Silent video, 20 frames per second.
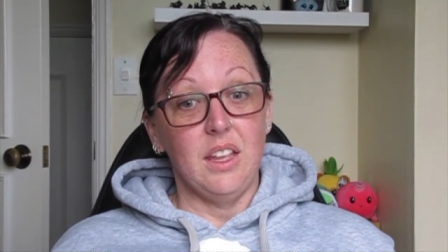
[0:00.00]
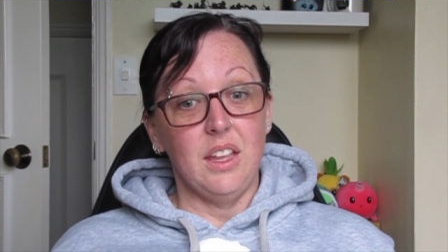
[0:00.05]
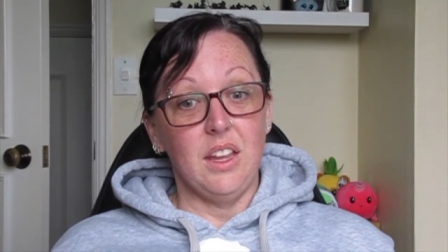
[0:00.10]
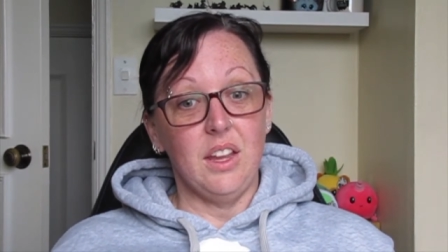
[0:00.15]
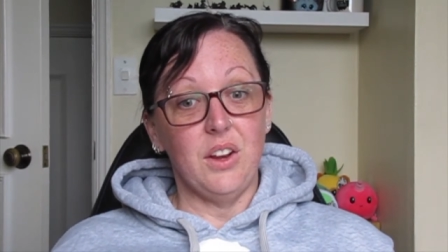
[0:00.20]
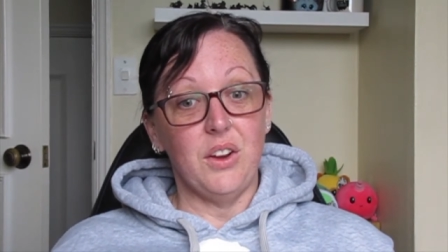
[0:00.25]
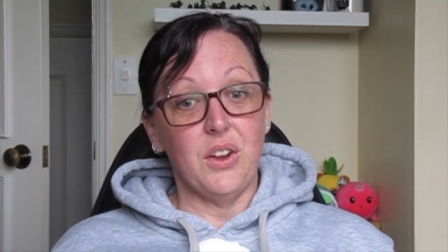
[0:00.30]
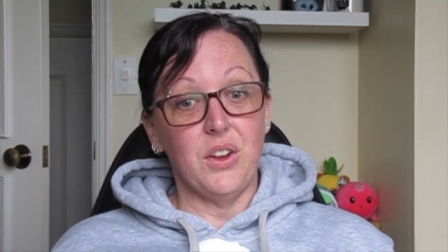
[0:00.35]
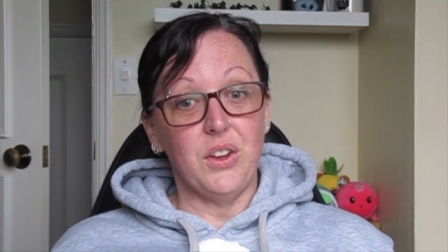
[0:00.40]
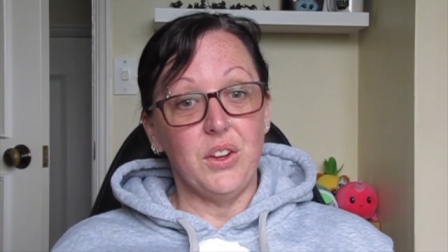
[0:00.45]

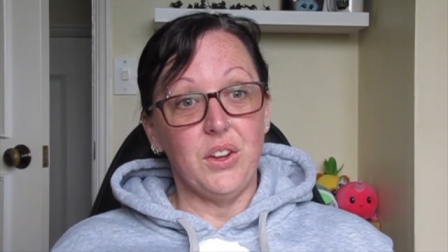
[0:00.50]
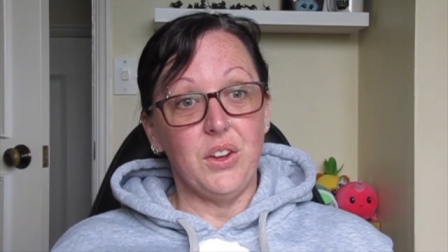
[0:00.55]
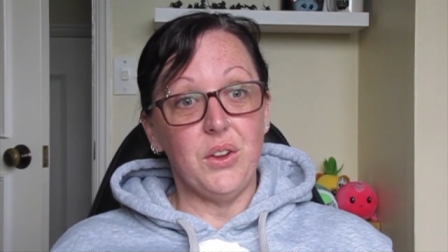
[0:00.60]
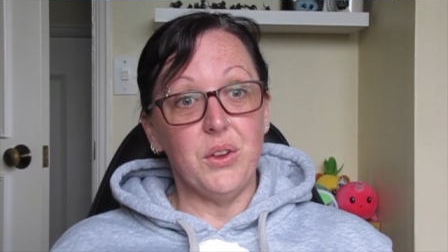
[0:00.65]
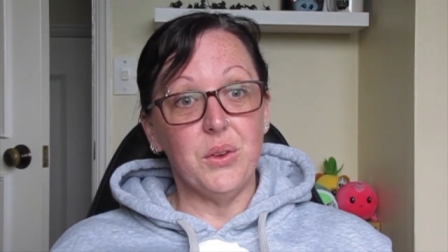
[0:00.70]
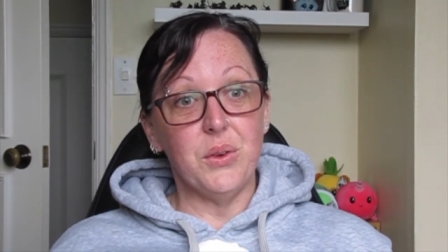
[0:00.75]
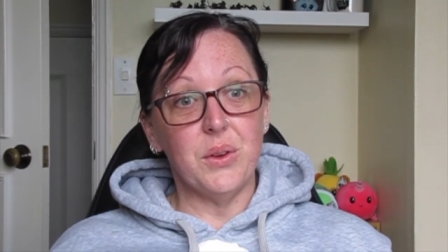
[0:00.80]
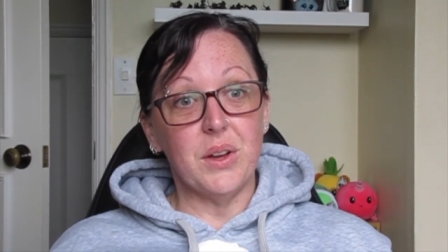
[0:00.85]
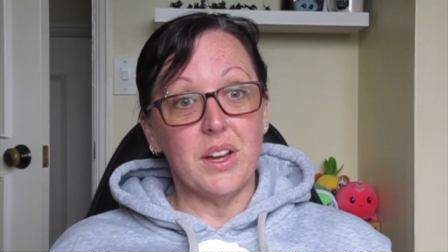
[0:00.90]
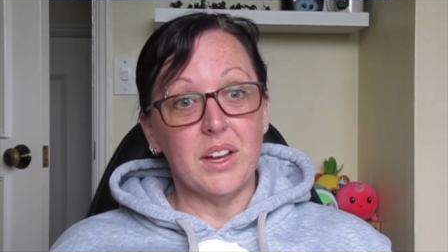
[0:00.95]
you know,
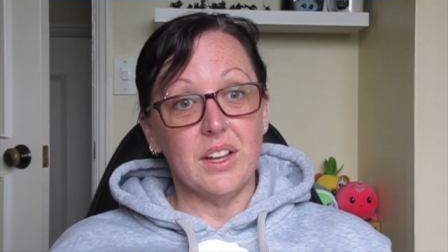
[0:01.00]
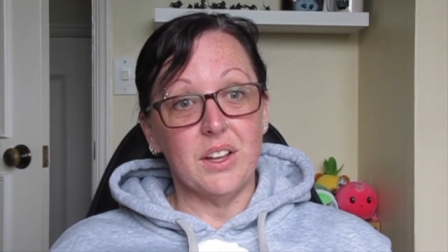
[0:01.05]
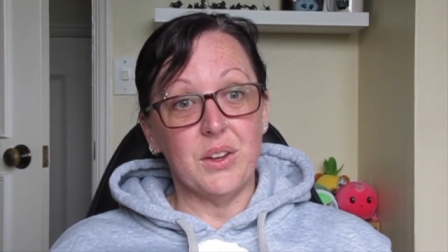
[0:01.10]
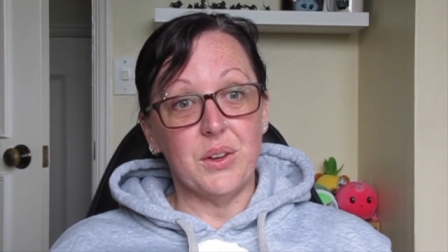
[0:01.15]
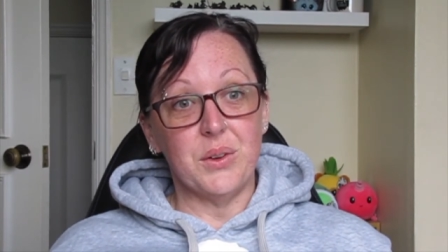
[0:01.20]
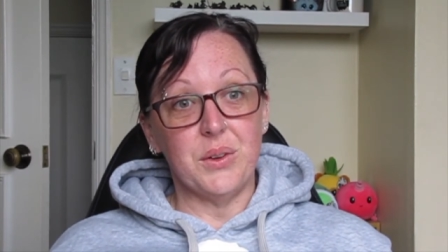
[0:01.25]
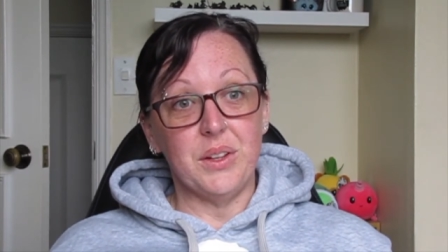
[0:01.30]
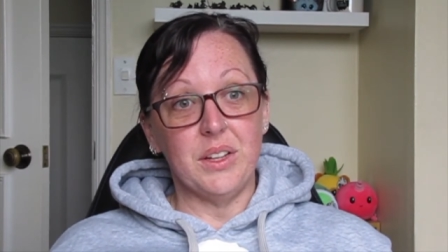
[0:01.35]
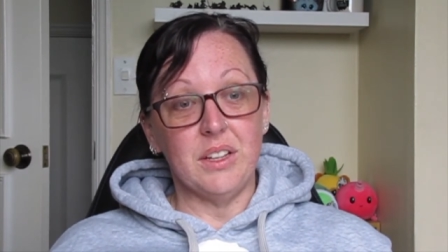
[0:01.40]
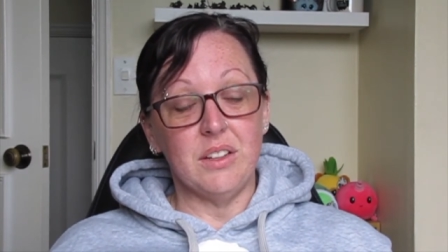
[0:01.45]
you are
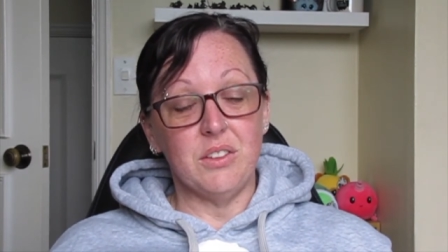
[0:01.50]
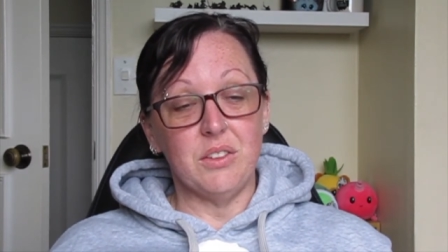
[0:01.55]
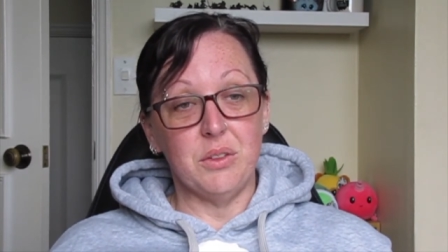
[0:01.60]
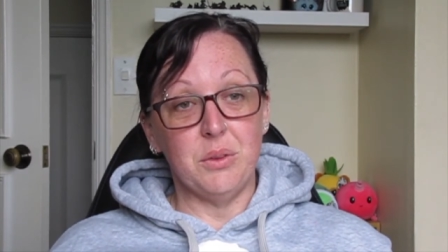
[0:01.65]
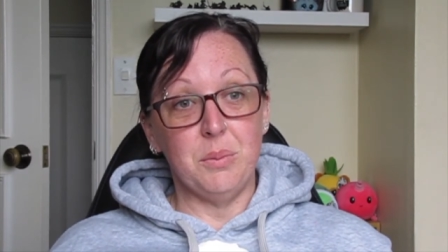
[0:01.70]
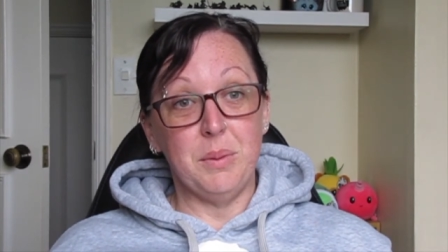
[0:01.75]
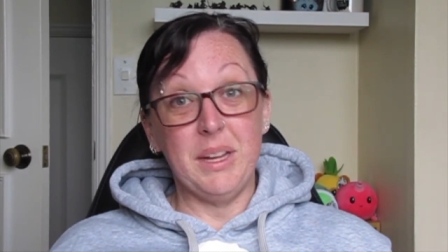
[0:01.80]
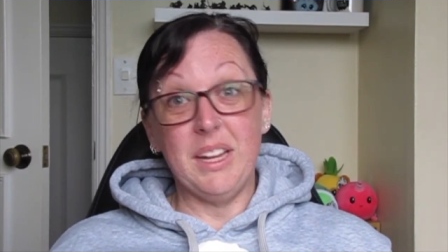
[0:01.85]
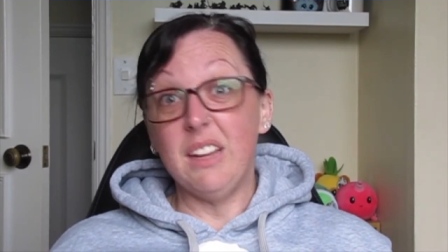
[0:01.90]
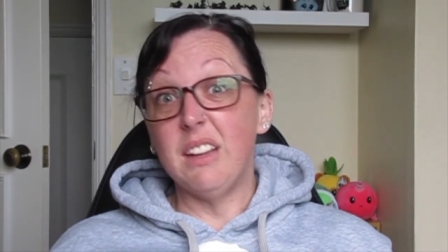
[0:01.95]
going
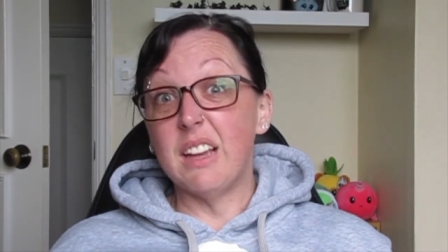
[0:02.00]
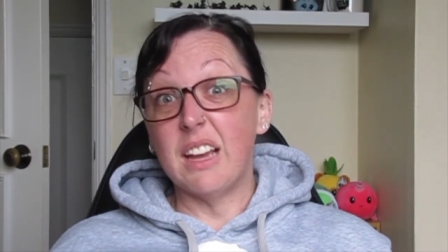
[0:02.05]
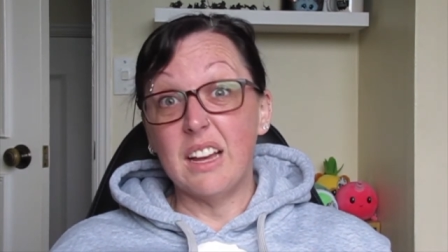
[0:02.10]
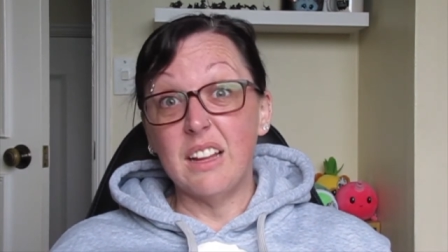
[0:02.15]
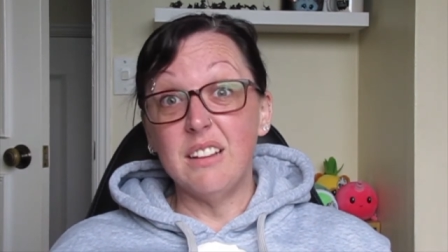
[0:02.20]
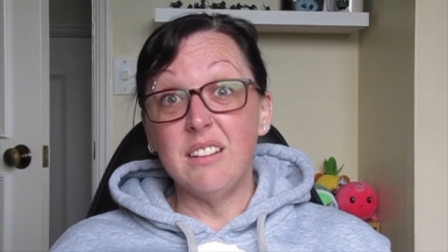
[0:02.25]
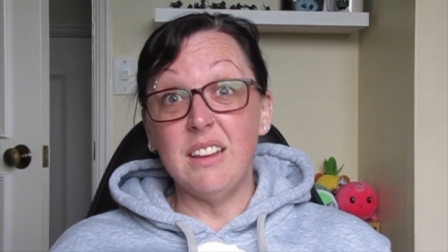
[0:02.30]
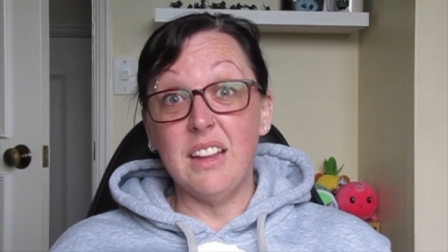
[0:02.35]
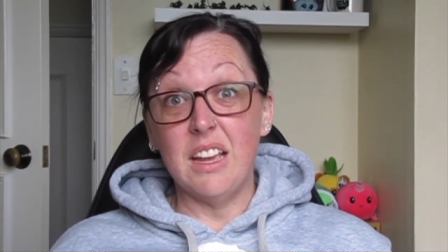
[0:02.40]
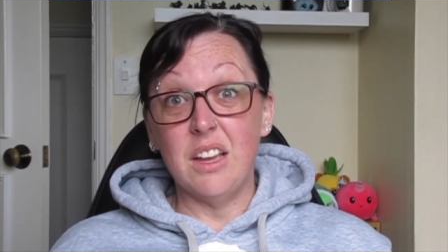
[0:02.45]
to be
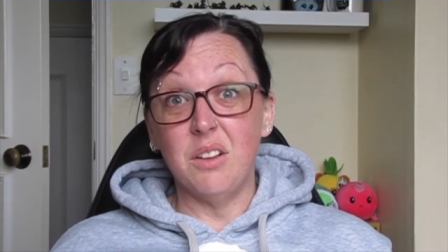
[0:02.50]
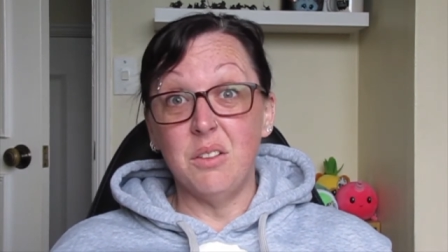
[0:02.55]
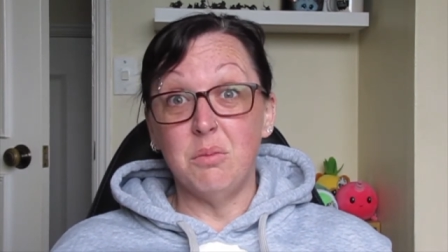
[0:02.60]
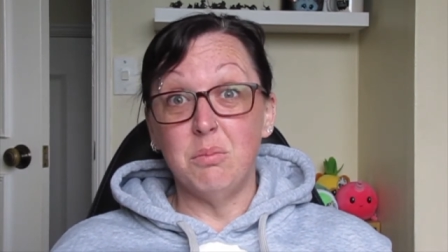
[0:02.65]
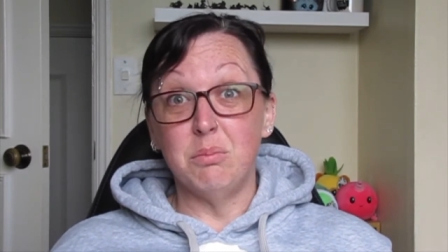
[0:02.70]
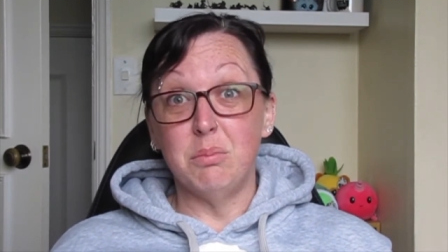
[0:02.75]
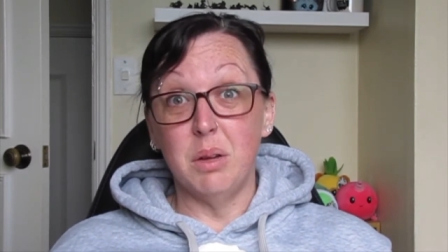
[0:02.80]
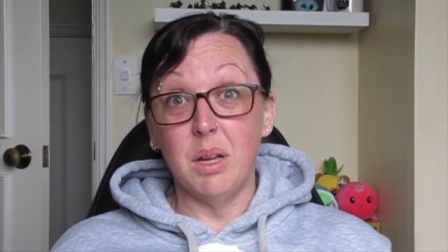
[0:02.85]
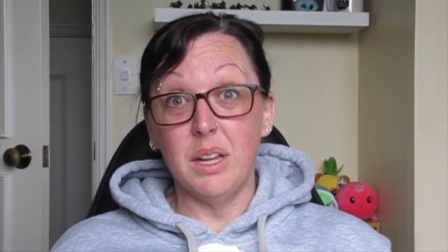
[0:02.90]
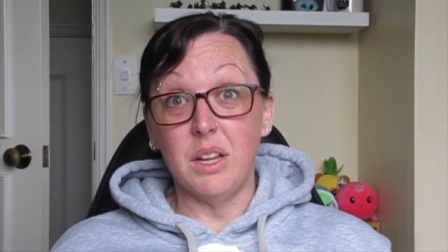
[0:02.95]
cut down
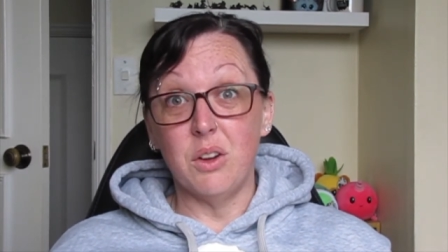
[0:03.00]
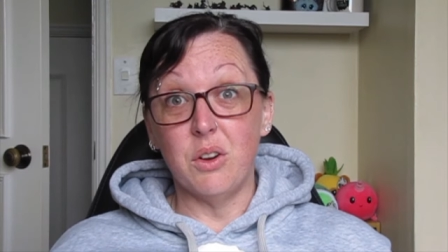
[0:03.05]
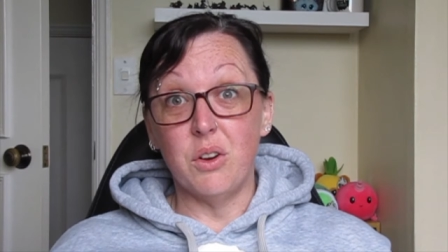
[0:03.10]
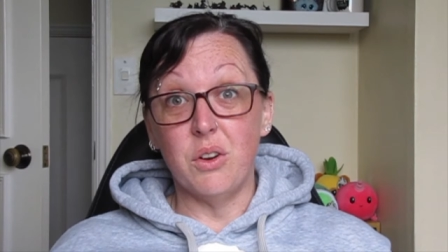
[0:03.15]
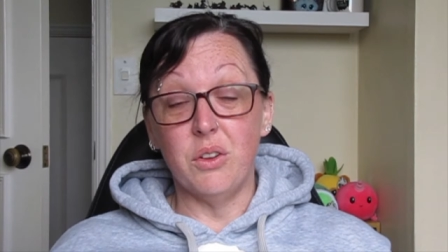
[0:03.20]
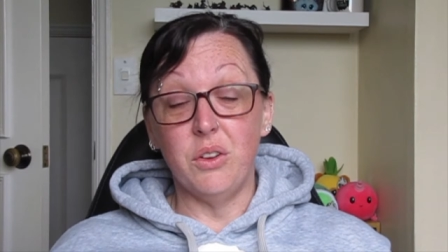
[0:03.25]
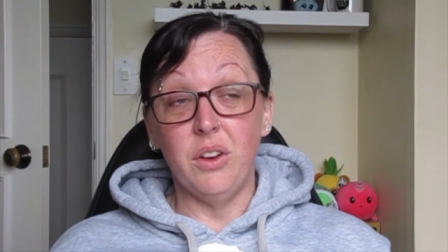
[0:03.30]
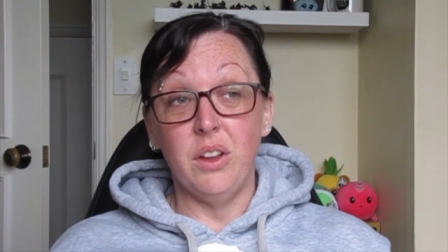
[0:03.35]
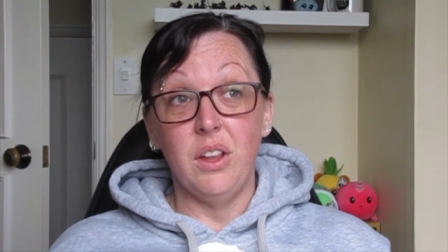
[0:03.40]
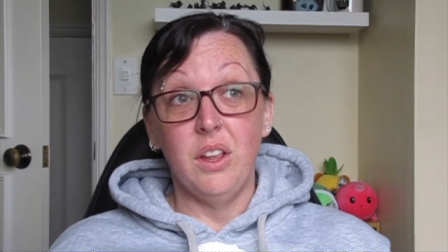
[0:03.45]
by
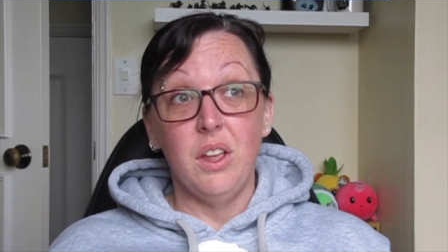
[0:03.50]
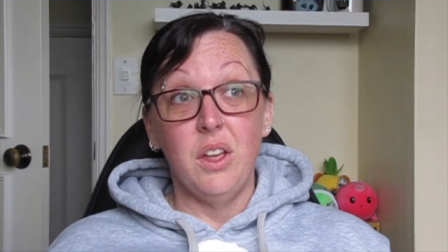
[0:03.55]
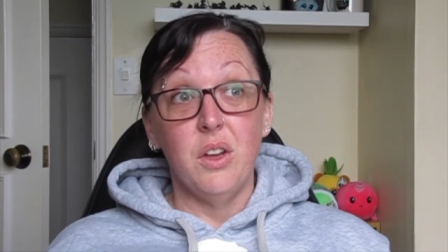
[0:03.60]
God